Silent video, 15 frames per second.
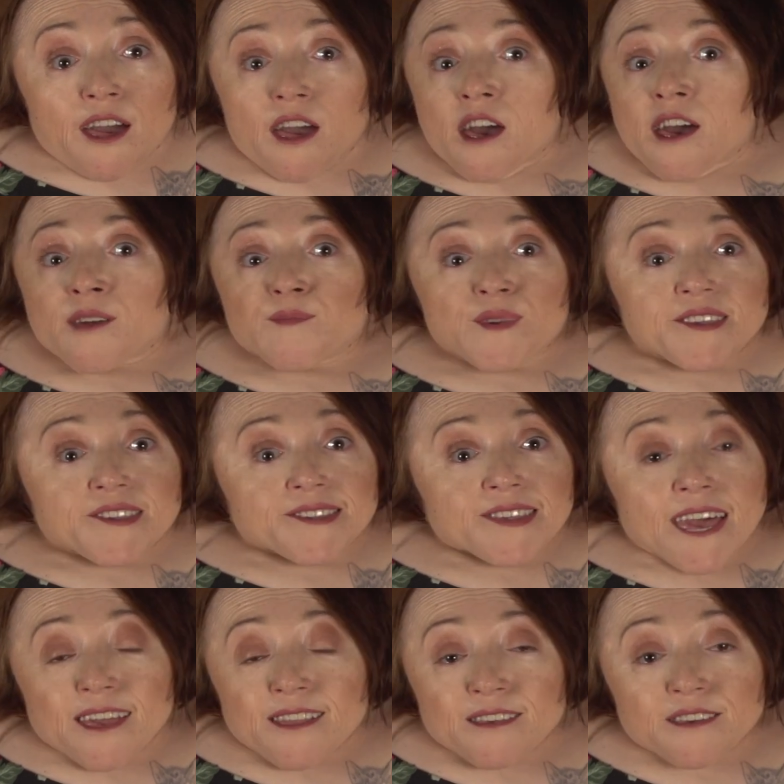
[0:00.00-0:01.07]
I'm
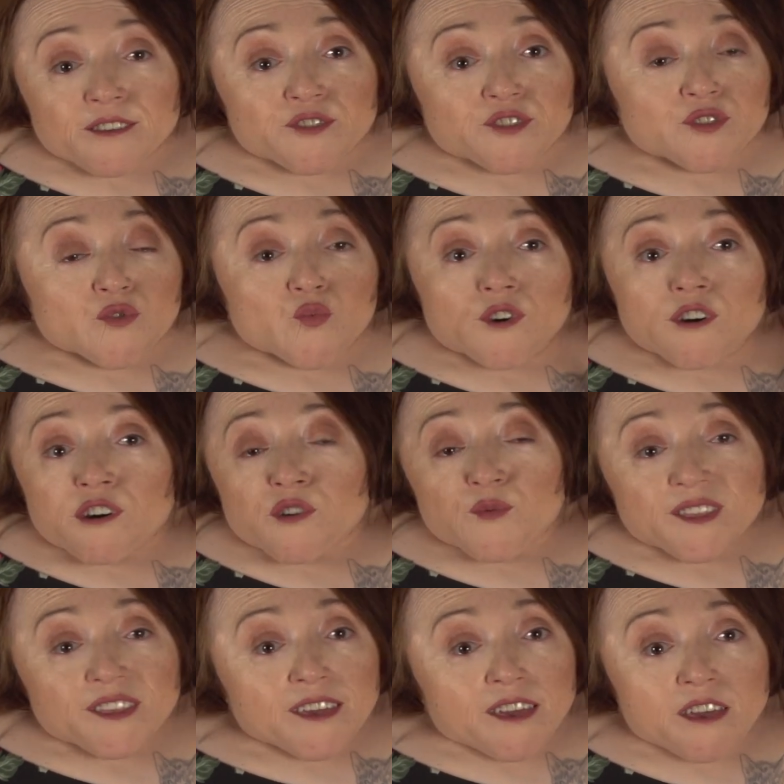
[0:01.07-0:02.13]
excited to work
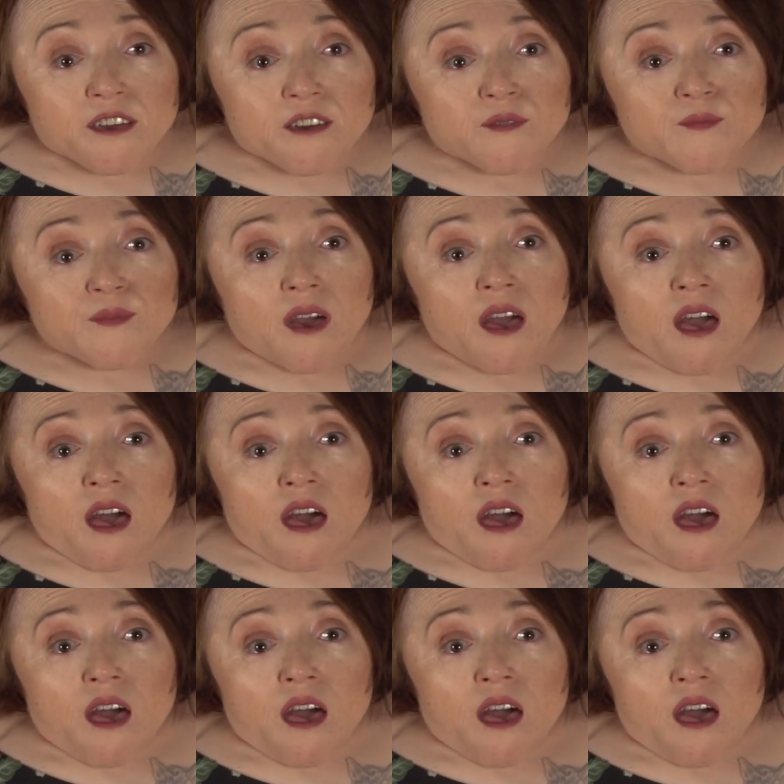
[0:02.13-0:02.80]
with him,